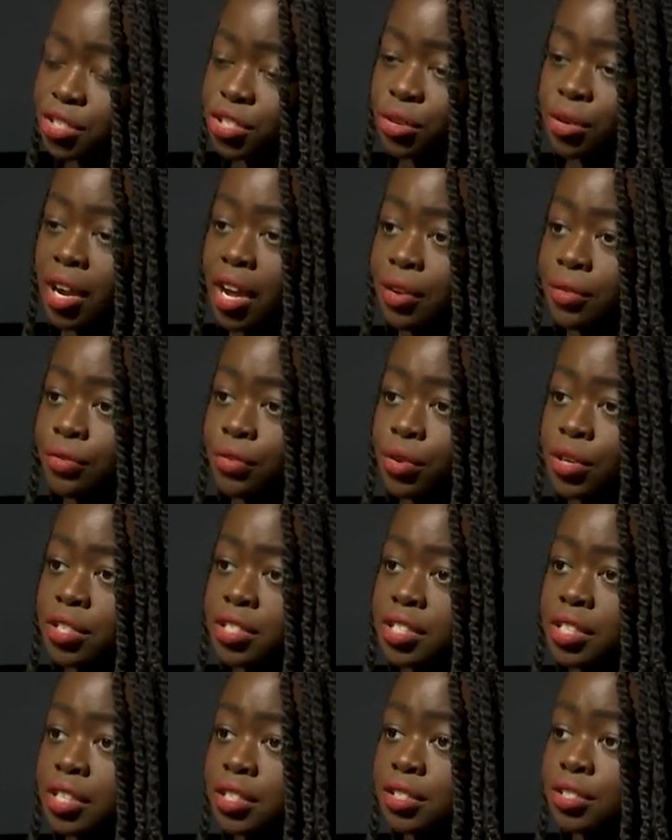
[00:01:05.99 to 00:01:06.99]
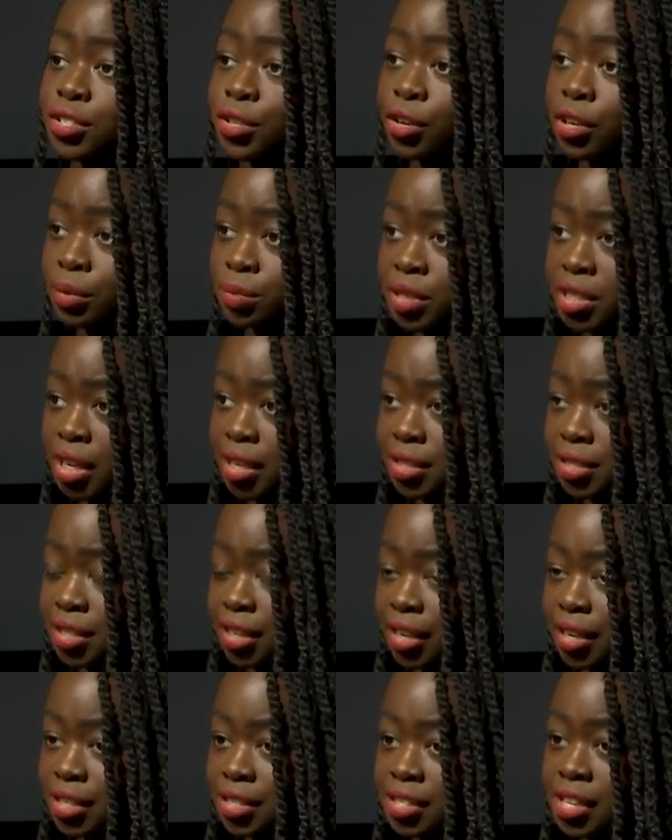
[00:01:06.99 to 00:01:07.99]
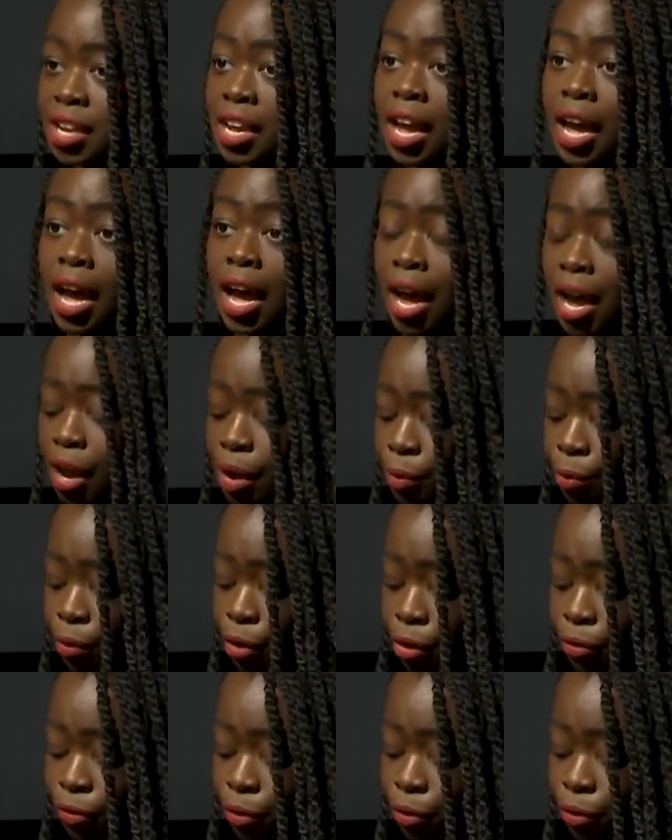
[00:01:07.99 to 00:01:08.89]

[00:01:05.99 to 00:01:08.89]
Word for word: Due to unforeseen circumstances, um, we were